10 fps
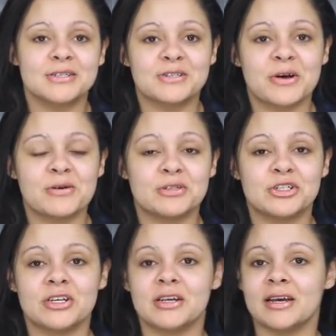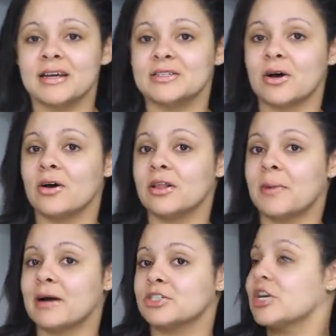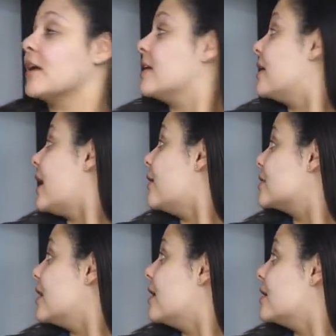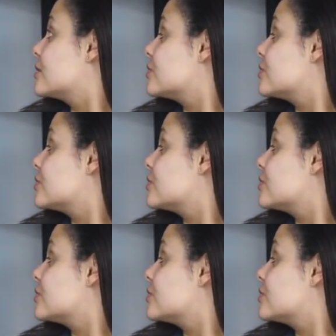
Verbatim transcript: so she is all about checking it out, huh?